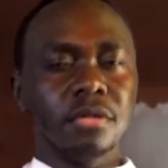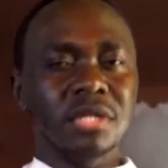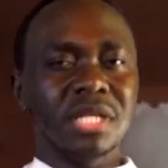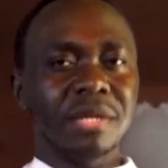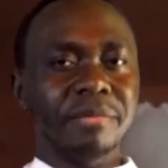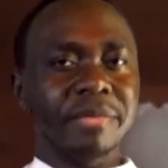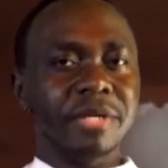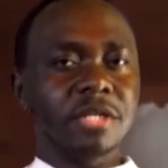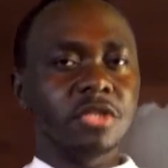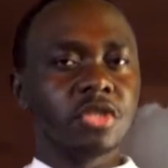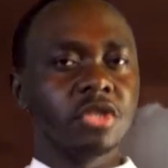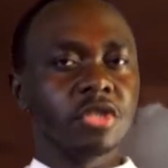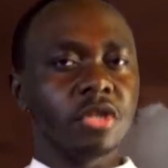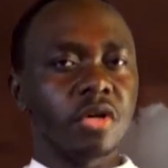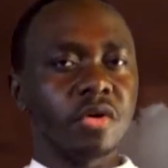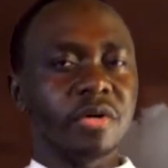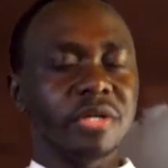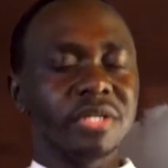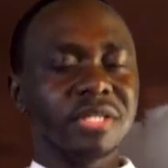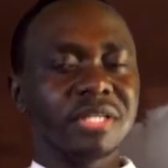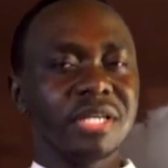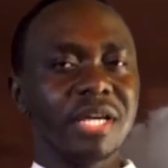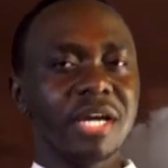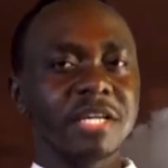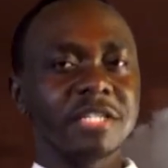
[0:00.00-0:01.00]
the
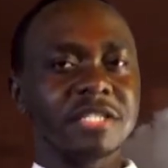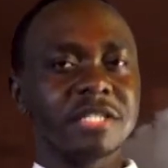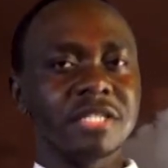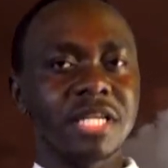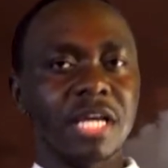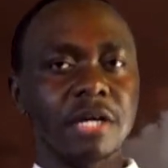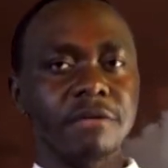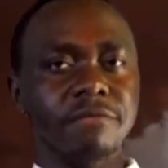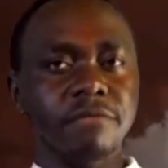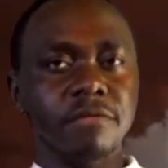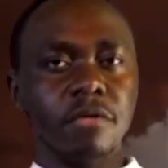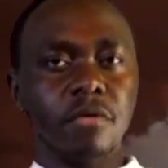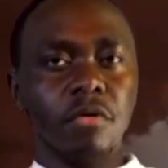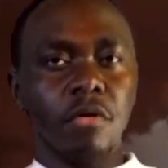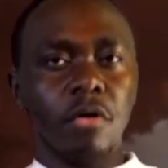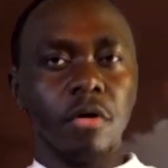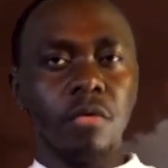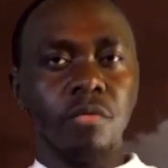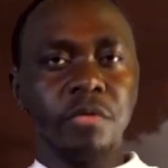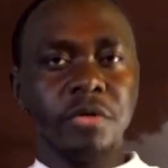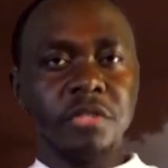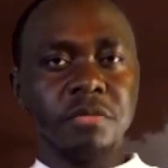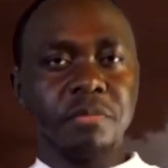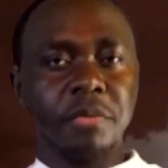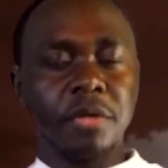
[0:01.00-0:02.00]
majority has never
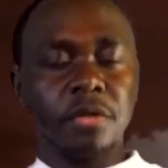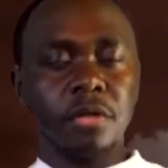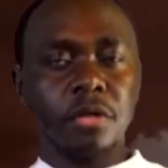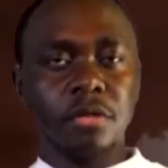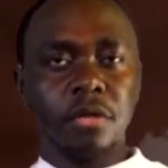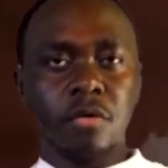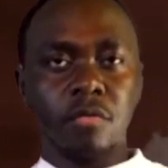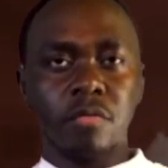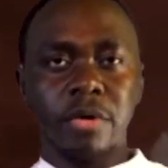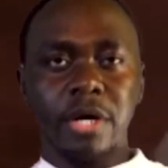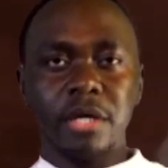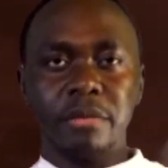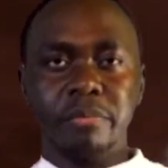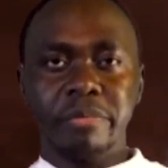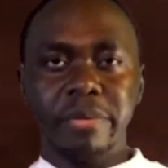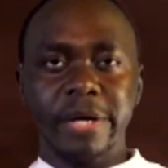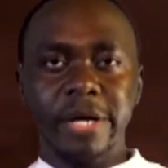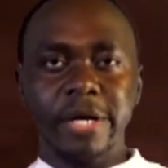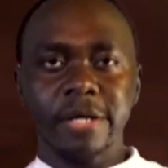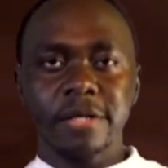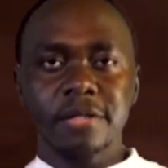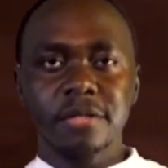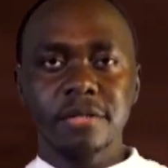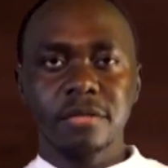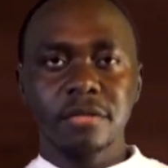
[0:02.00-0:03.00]
always been on the right
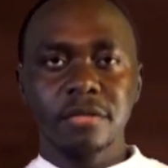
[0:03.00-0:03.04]
path.